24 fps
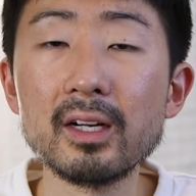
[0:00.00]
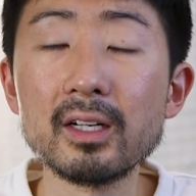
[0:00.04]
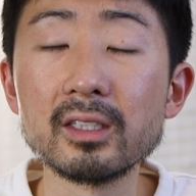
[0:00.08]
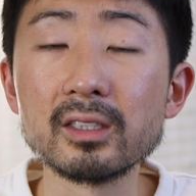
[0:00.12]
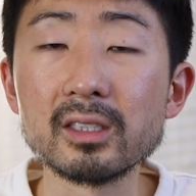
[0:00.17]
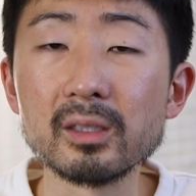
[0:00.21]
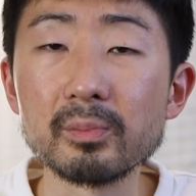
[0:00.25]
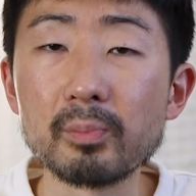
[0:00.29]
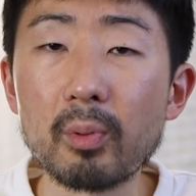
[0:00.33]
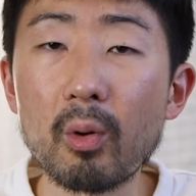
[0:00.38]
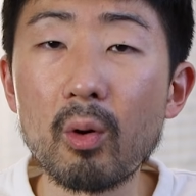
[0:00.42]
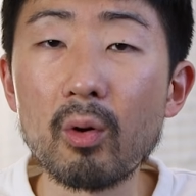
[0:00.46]

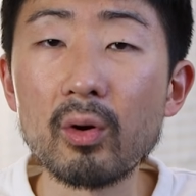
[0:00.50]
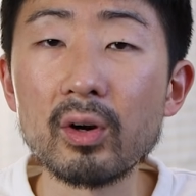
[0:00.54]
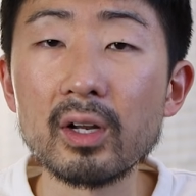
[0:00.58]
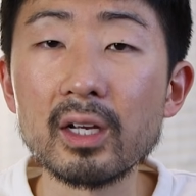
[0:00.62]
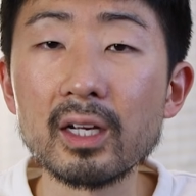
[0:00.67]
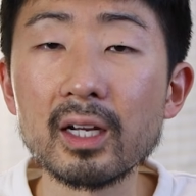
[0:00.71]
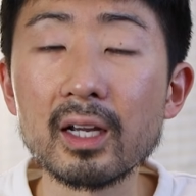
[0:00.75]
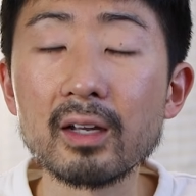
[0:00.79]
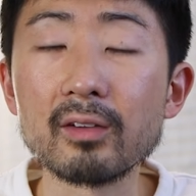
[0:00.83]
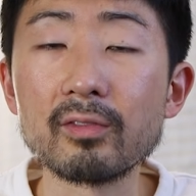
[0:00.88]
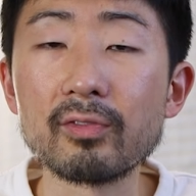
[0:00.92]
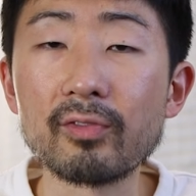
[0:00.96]

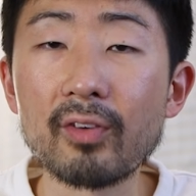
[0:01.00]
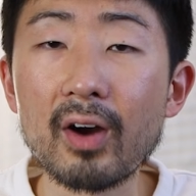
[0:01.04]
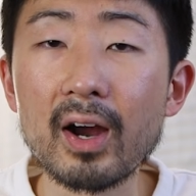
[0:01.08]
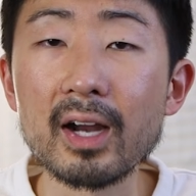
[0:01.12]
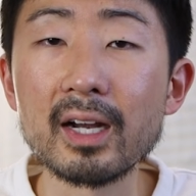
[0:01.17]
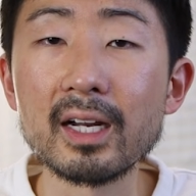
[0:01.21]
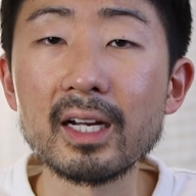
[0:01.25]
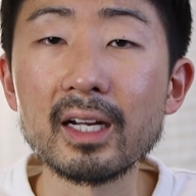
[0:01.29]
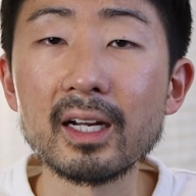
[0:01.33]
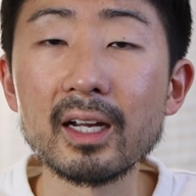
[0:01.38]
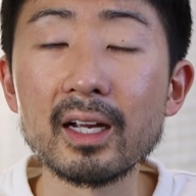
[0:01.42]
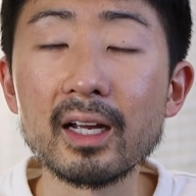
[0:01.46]
supporting and
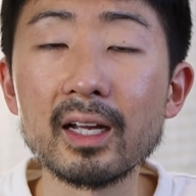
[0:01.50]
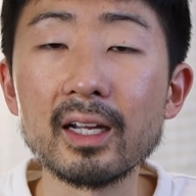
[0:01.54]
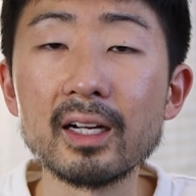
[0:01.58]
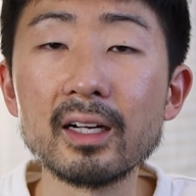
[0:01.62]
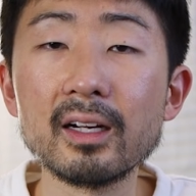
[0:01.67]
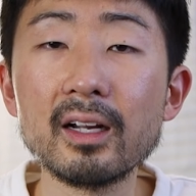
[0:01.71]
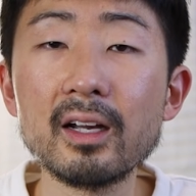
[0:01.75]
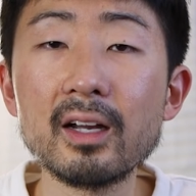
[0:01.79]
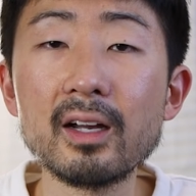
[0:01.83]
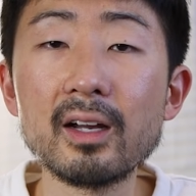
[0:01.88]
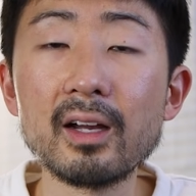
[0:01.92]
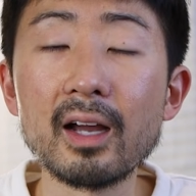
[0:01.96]
fighting and